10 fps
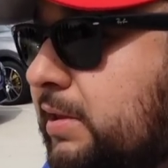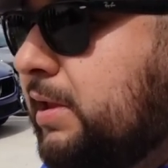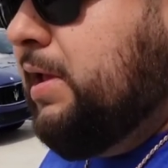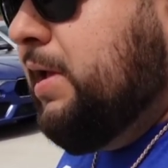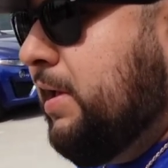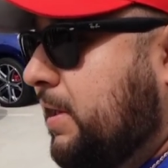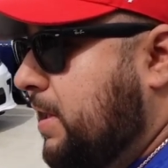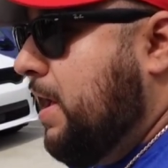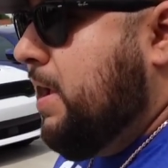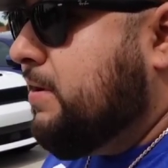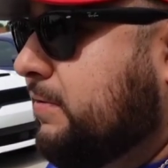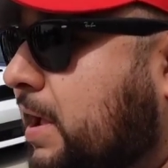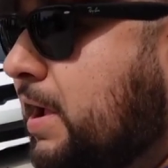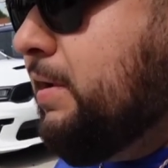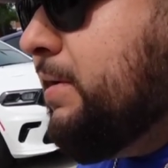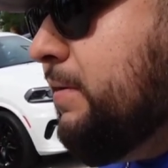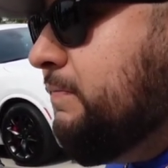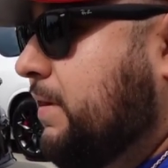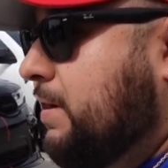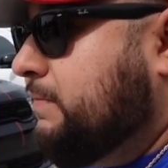Yeah, I ain't gonna lie, I ain't kind of
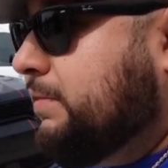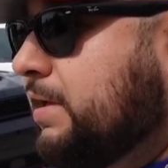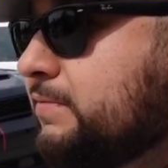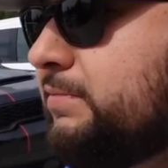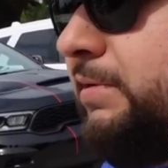fired for that